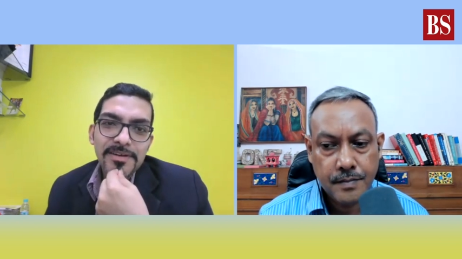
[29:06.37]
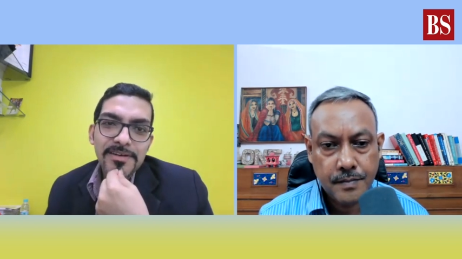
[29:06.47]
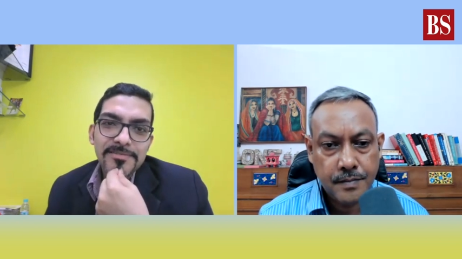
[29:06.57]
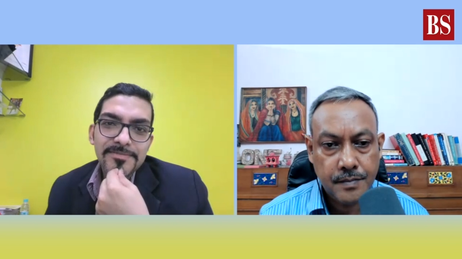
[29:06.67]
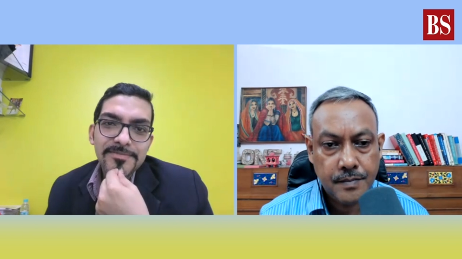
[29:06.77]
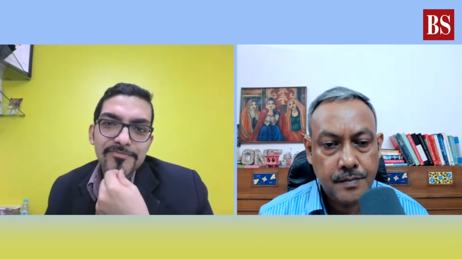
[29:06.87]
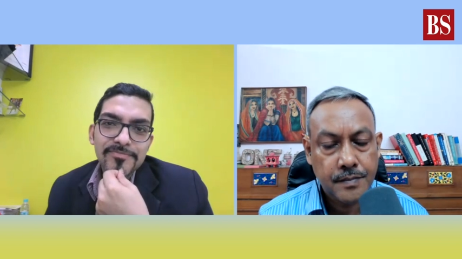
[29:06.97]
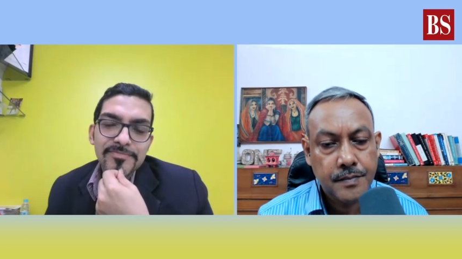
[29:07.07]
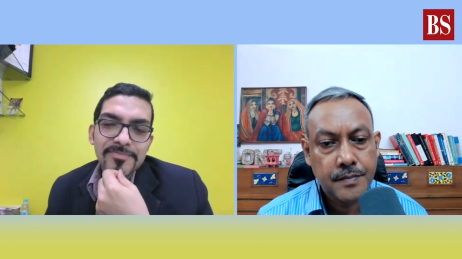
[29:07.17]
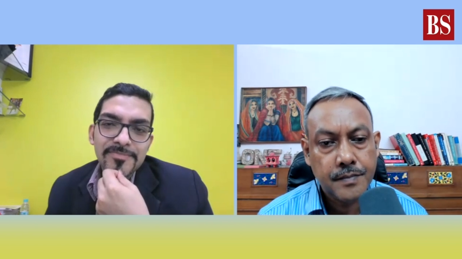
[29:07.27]

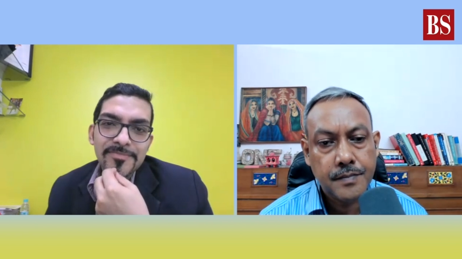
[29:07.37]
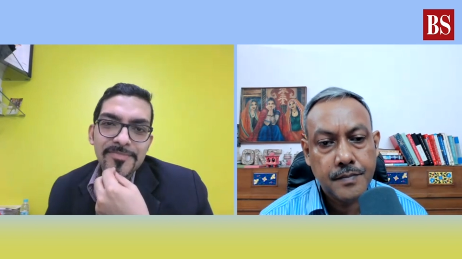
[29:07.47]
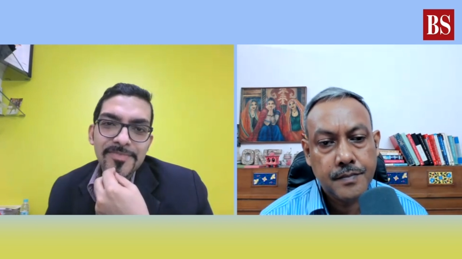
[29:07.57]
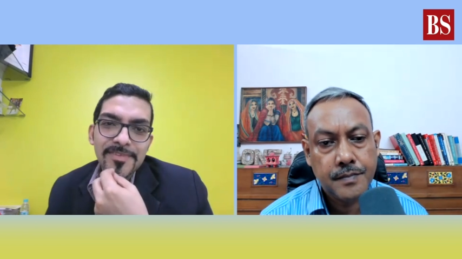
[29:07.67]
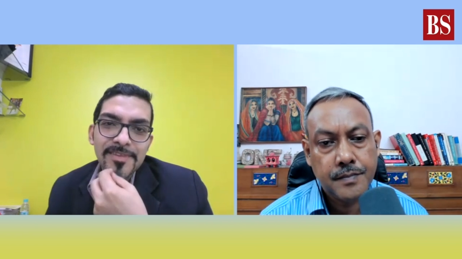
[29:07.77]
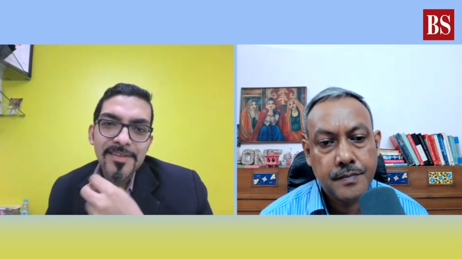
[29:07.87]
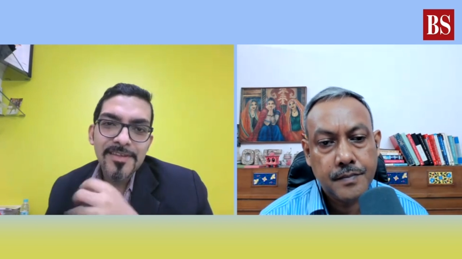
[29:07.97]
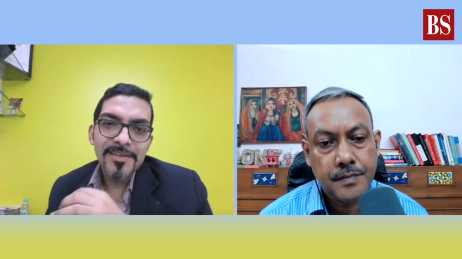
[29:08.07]
(silence)